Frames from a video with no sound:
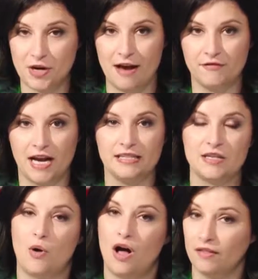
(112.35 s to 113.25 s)
draft night.
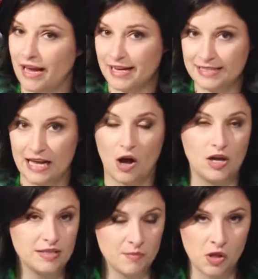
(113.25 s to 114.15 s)
So, all, like I said,
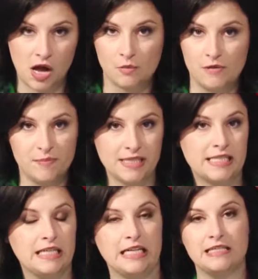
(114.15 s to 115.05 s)
all summer long, we've been
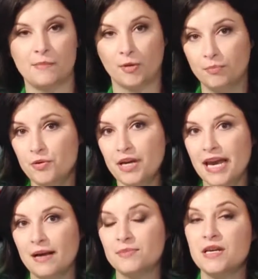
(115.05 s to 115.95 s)
attending summer boot
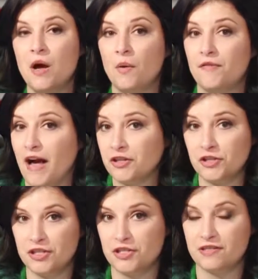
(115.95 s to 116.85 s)
camps. We've
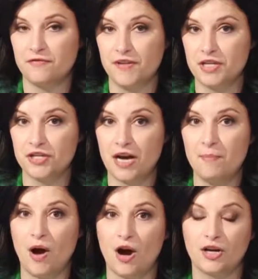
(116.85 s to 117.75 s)
actually just finished
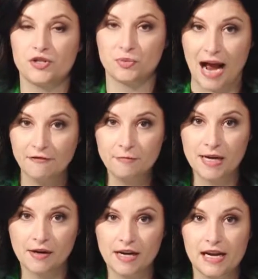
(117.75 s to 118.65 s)
up our draft
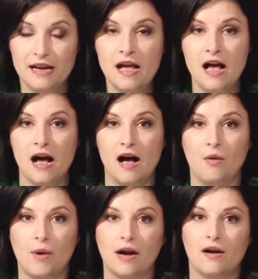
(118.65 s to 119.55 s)
period
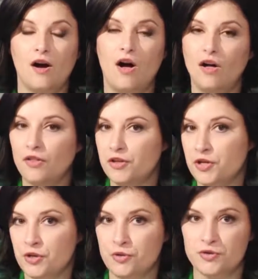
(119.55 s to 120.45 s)
uh, where all the
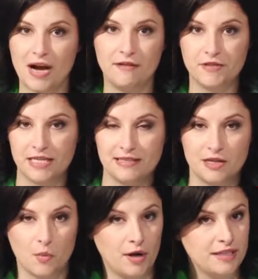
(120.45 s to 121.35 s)
new draftees
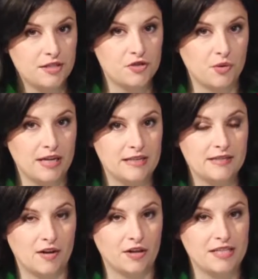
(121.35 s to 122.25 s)
that are wanting to join
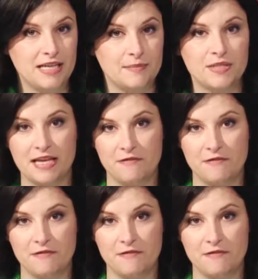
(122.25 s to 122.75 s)
us on our teams,